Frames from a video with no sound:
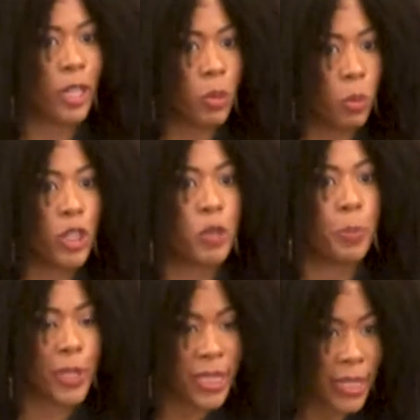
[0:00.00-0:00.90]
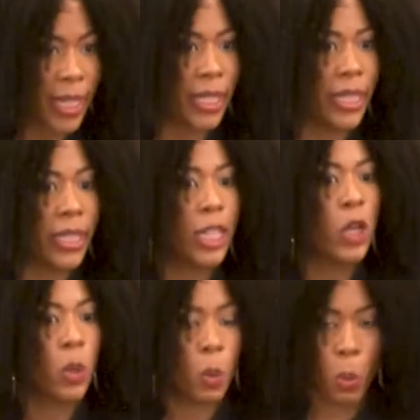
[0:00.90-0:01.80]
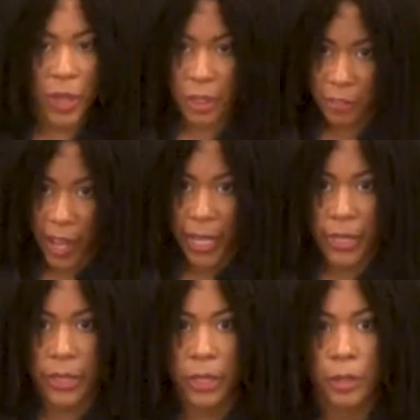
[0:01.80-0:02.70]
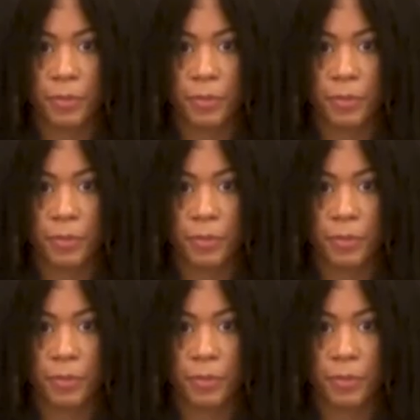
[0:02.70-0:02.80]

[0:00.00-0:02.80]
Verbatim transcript: he was presented with a fight.